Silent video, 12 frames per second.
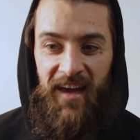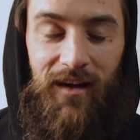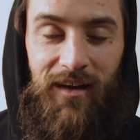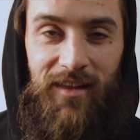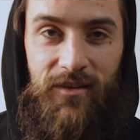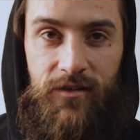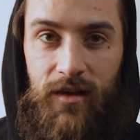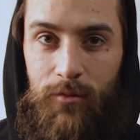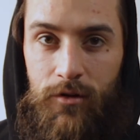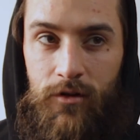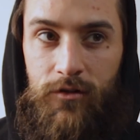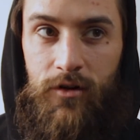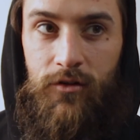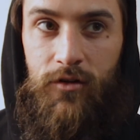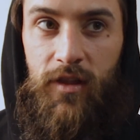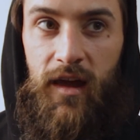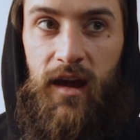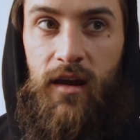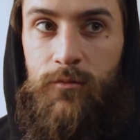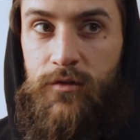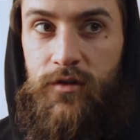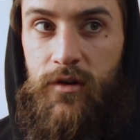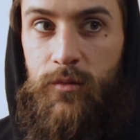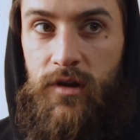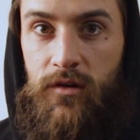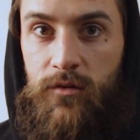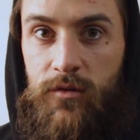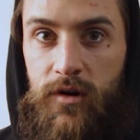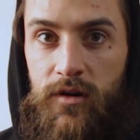There's a double entendre there, and I'm just going to ignore it.